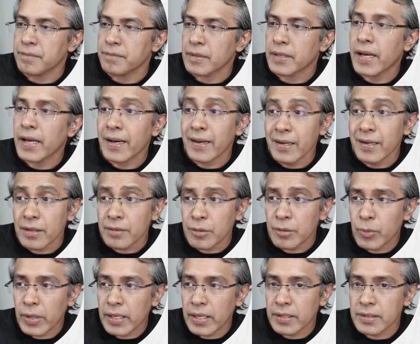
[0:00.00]
get rid of
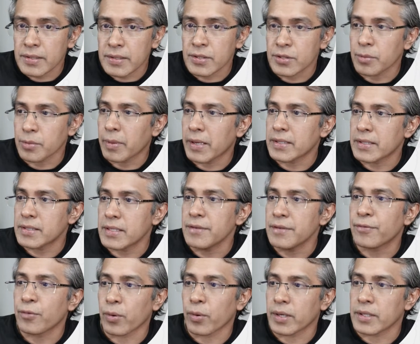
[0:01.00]
the weakness is to play
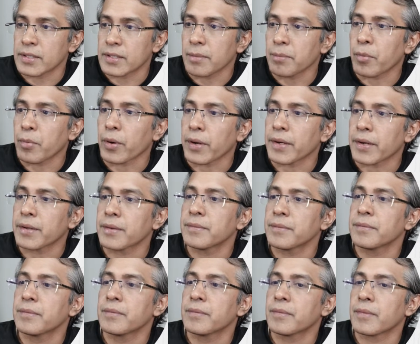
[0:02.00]
c4 at some point,
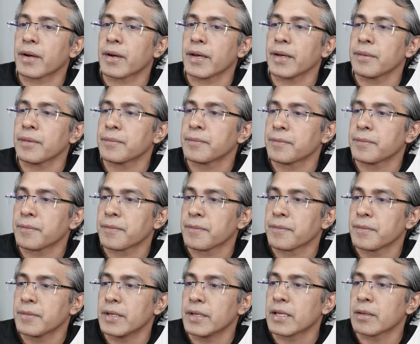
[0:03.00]
right?
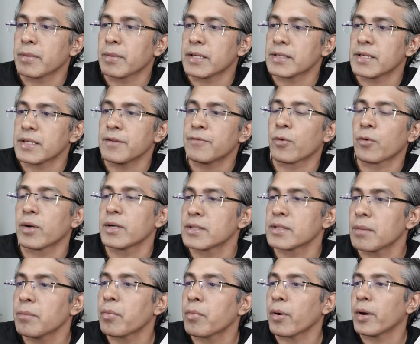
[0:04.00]
He can play c4 at
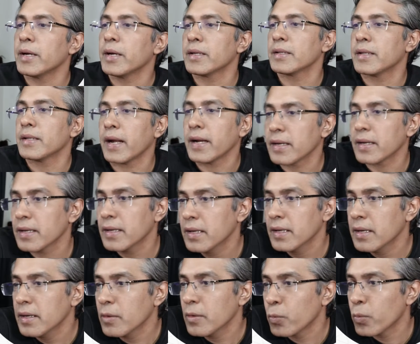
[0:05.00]
some point, and that
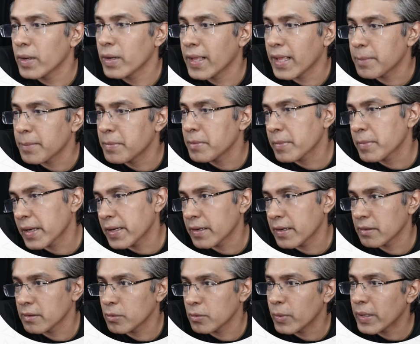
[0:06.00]
will help him get
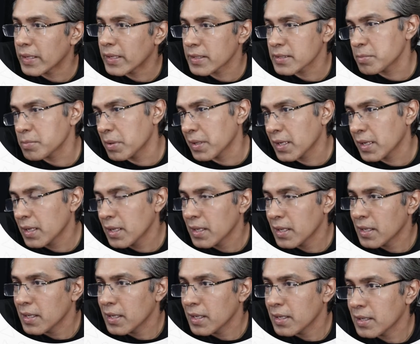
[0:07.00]
rid of the weakness. But
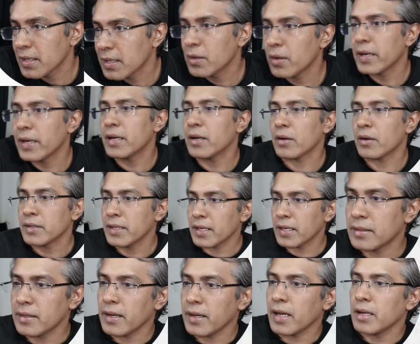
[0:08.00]
it on the
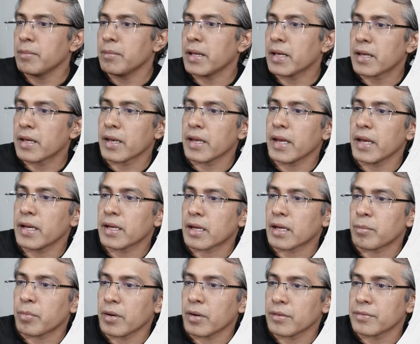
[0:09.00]
hand may create a
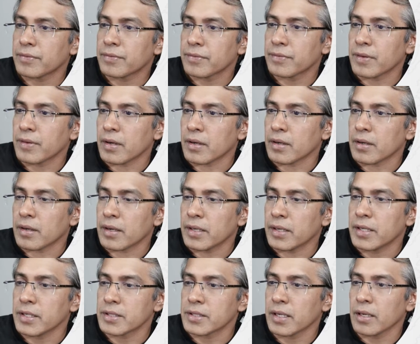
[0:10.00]
couple of
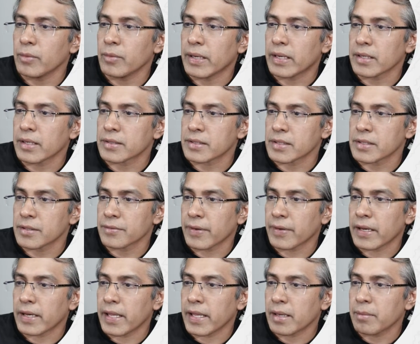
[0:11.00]
additional weaknesses if
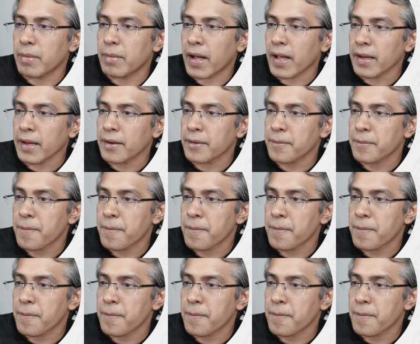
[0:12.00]
I take back,